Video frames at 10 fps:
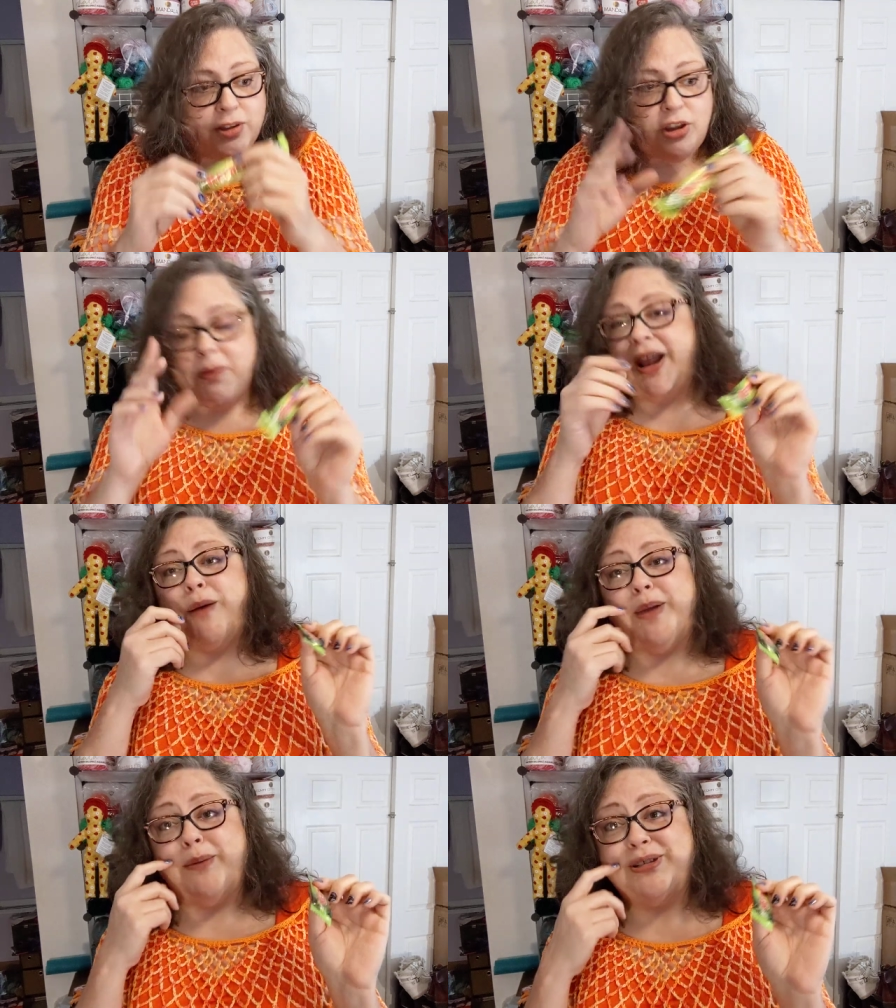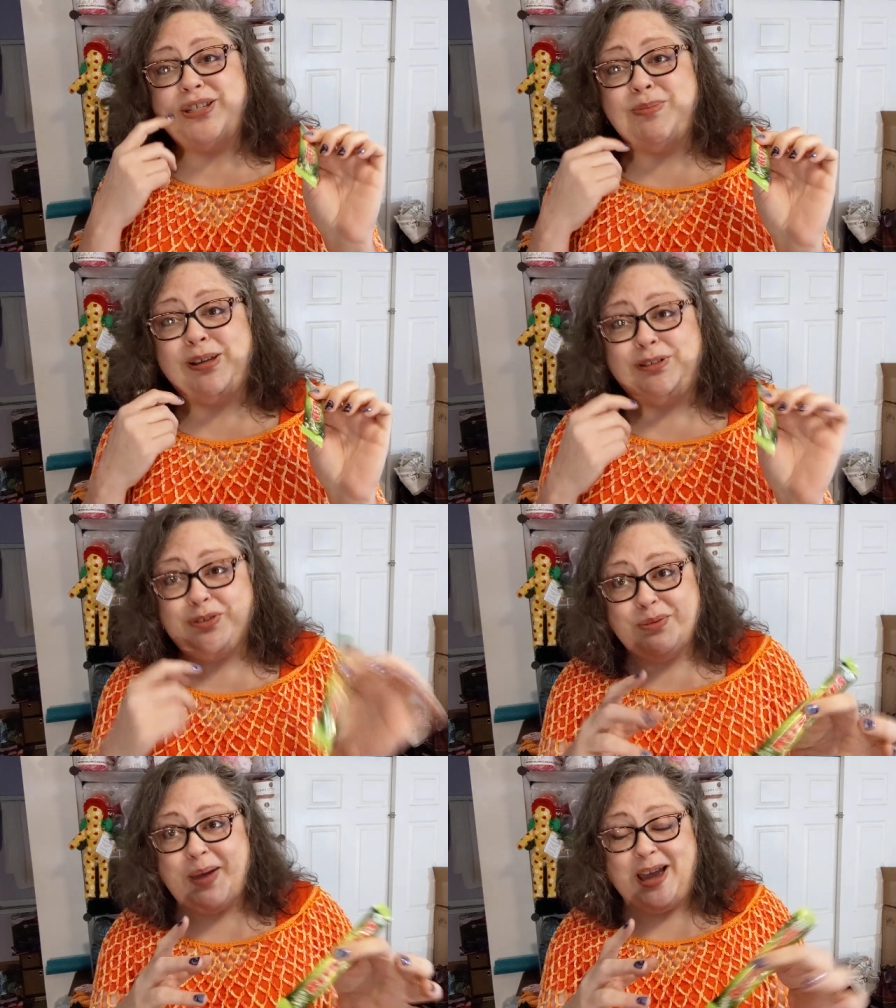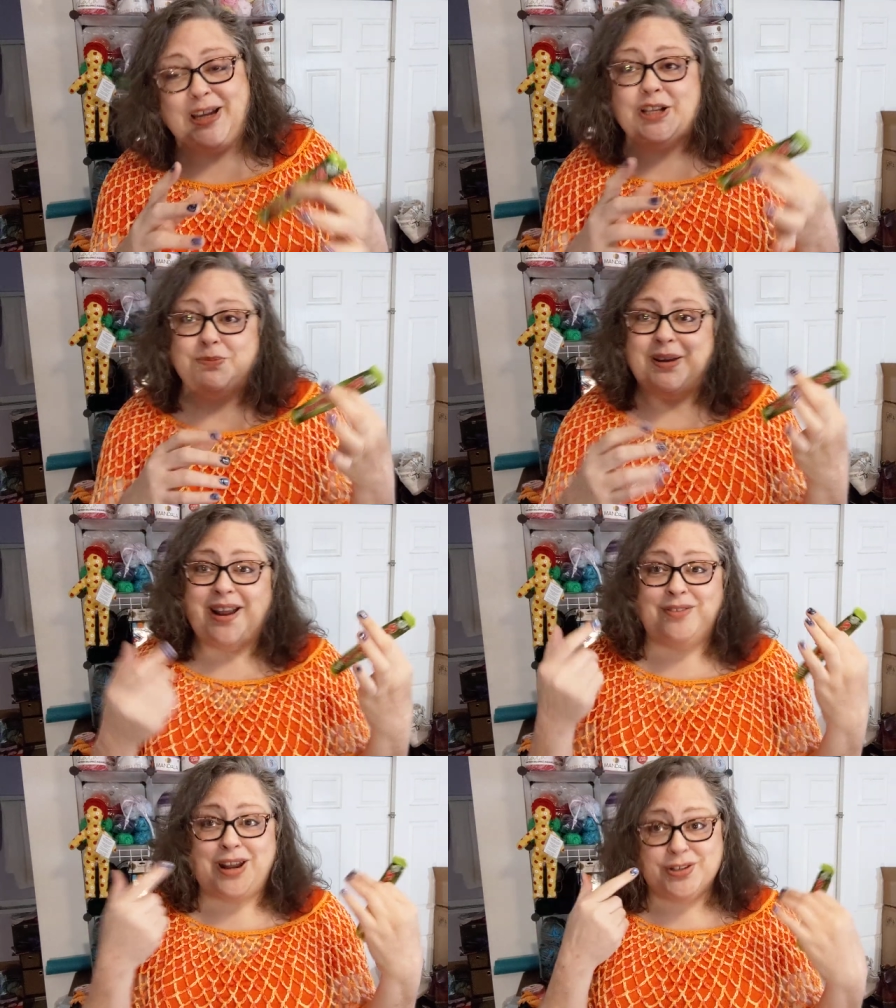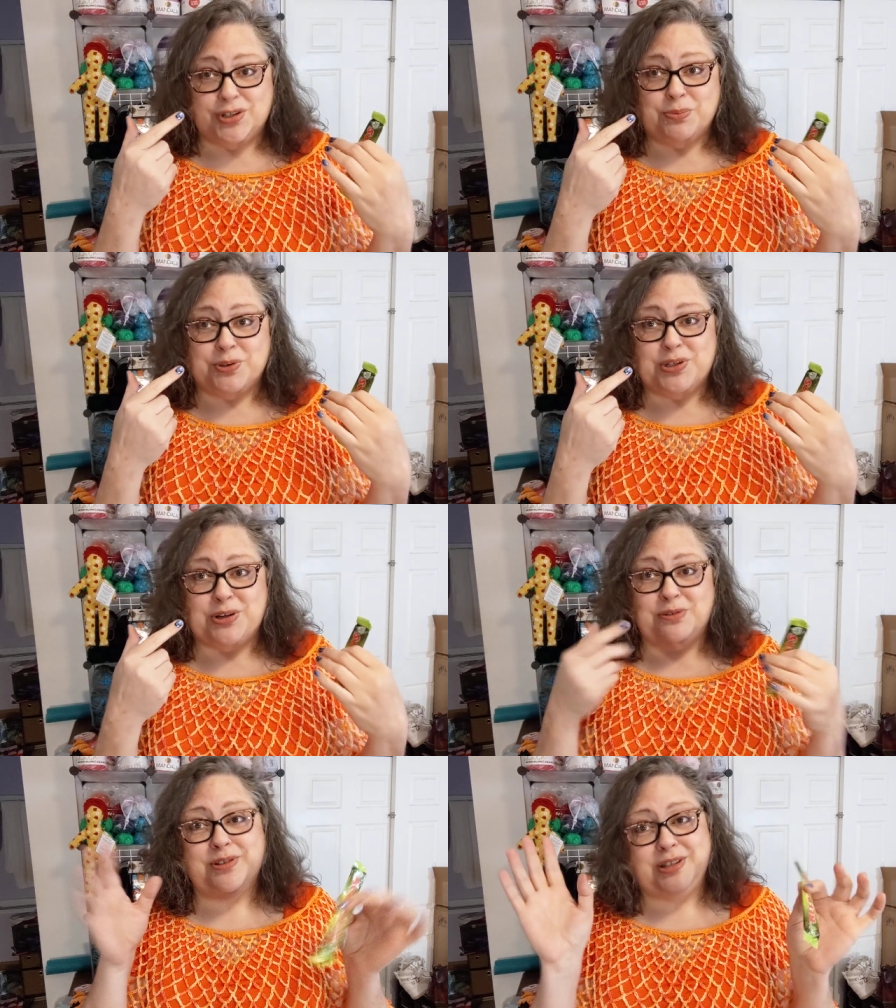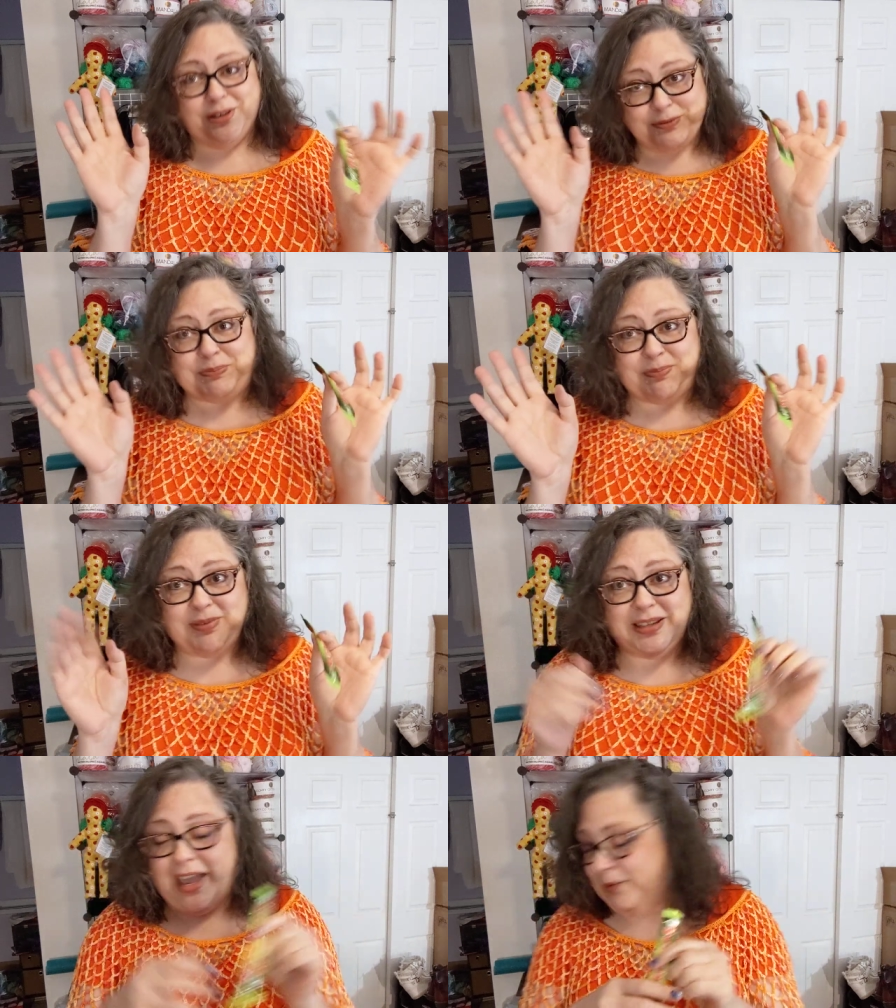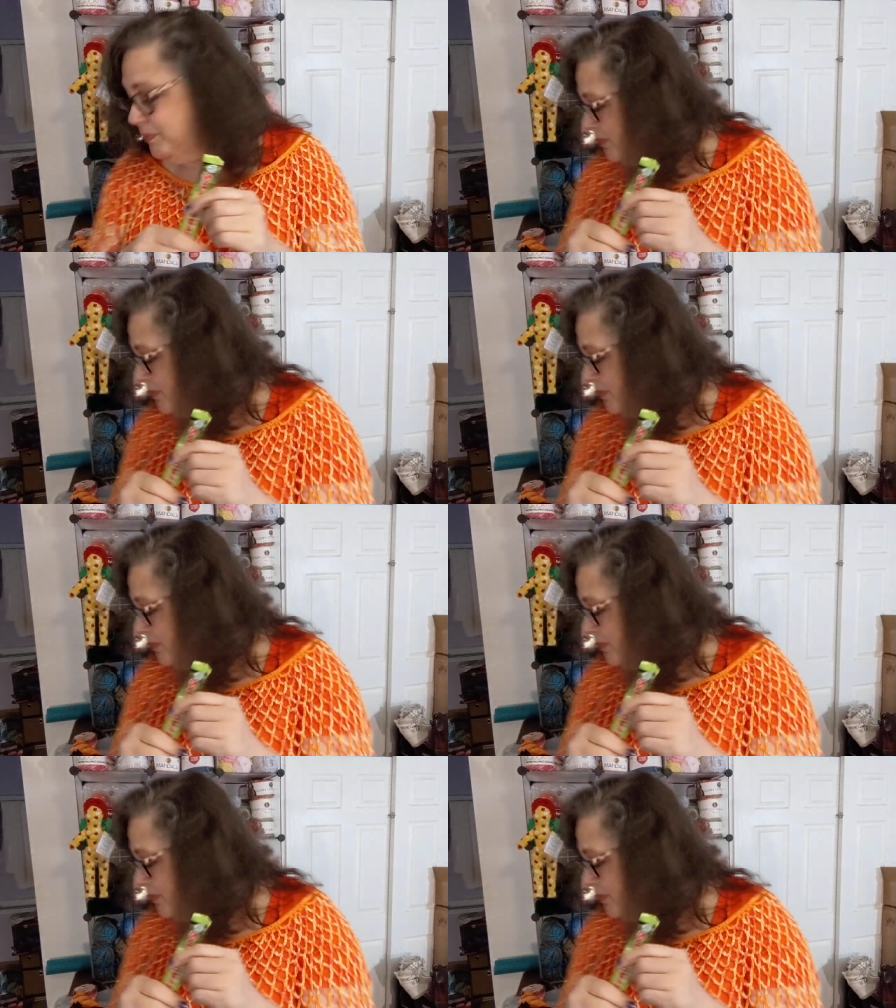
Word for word: You may not be able to smell it through the package, but I've got a super snoot, so yeah.